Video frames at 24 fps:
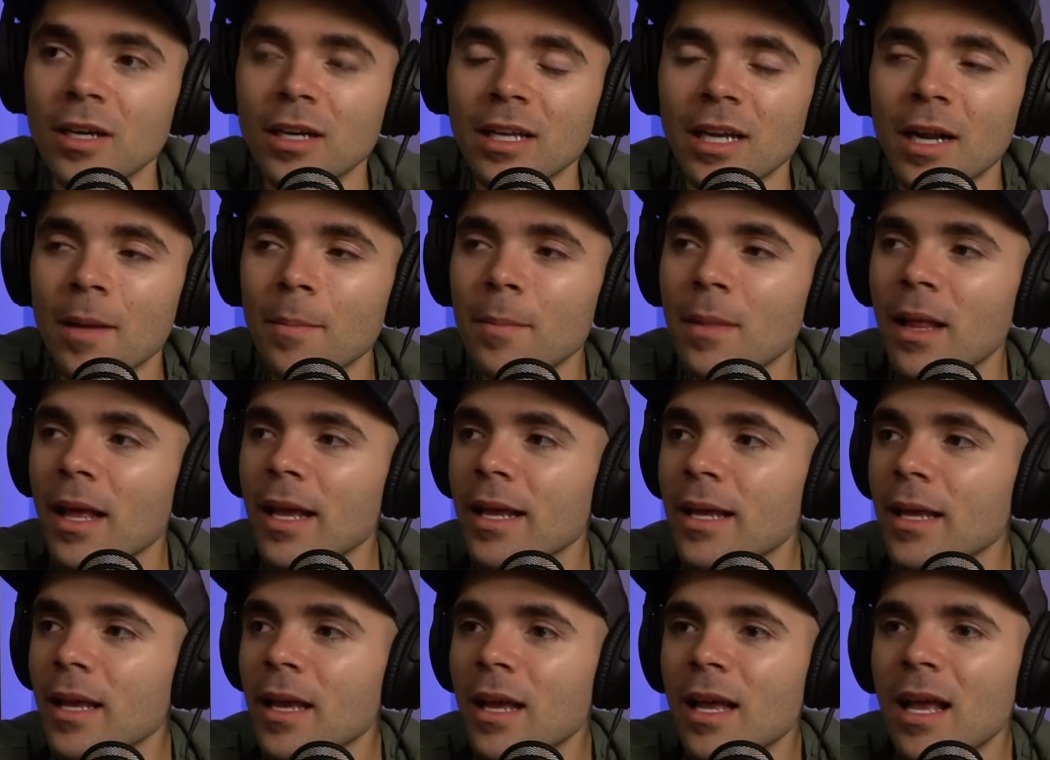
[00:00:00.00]
And I'm
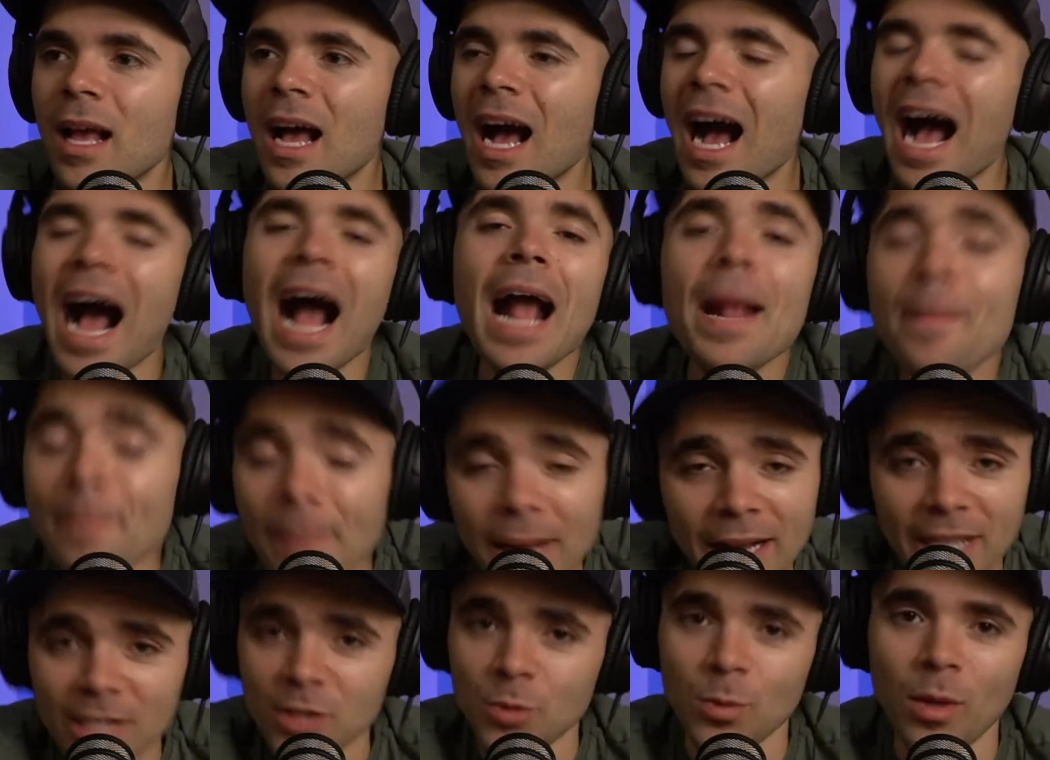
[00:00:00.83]
like, I
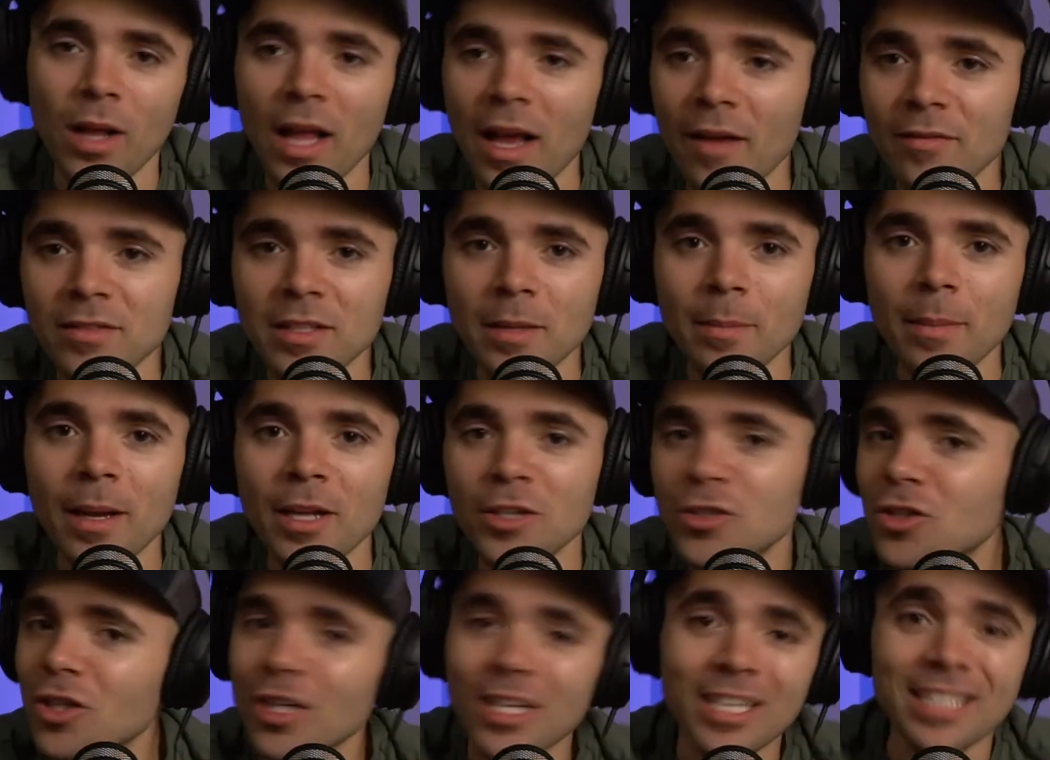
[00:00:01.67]
may as well have
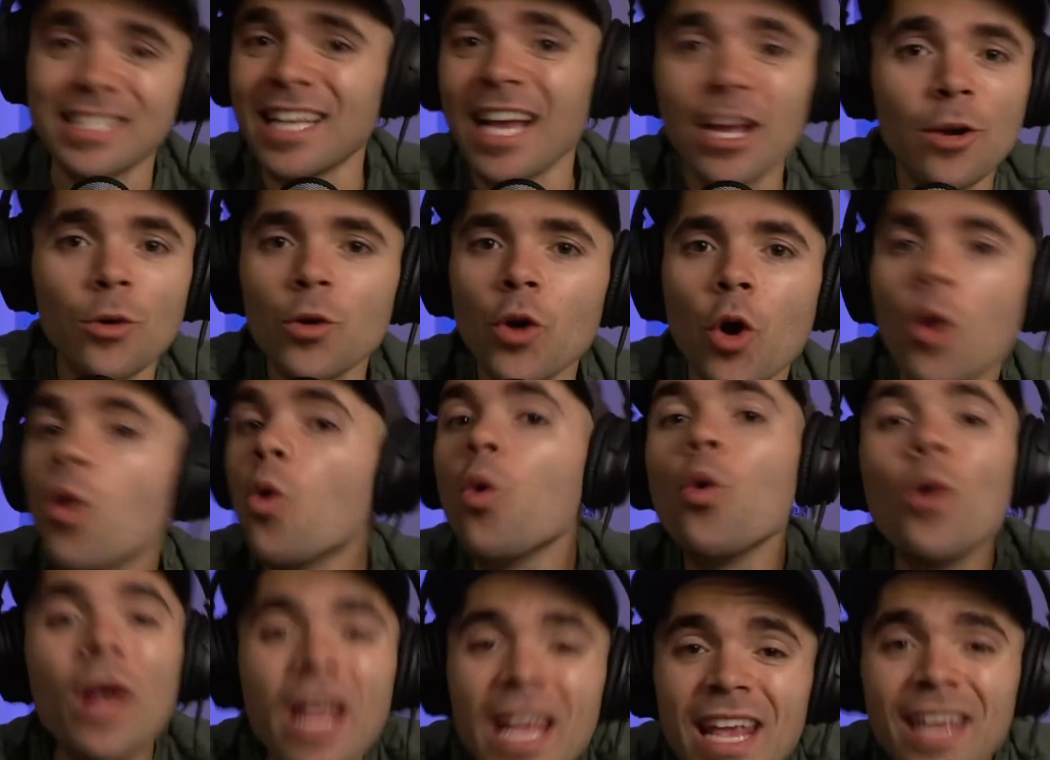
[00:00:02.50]
dementia because I don't know who
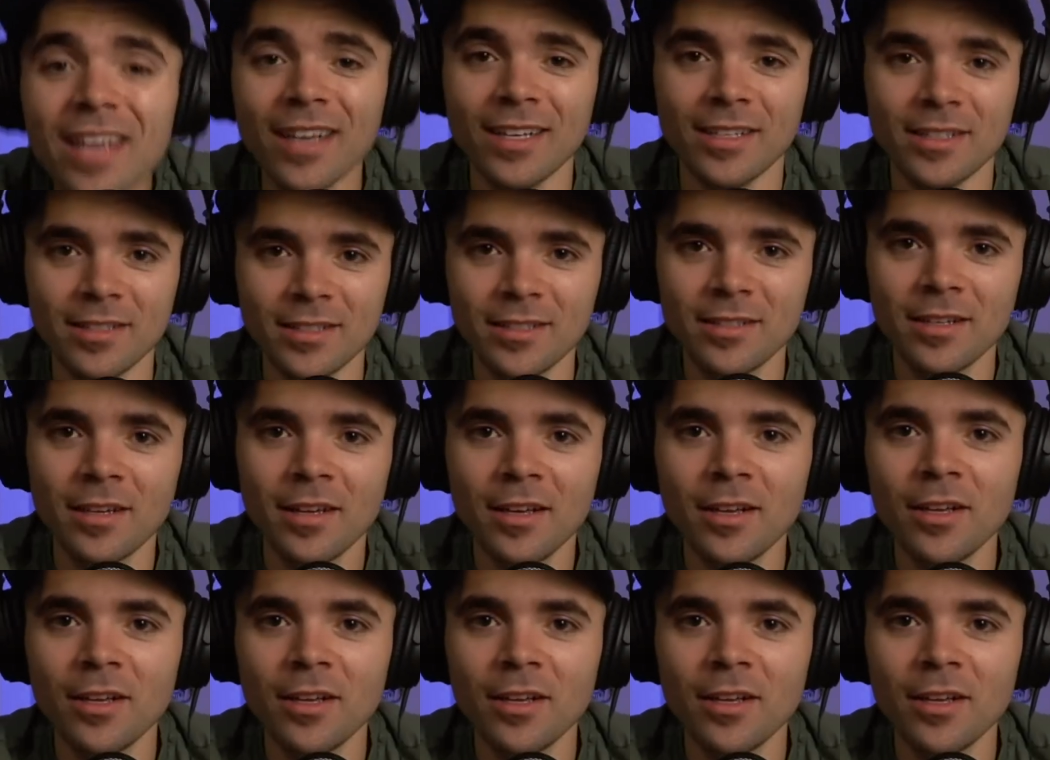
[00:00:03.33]
he is.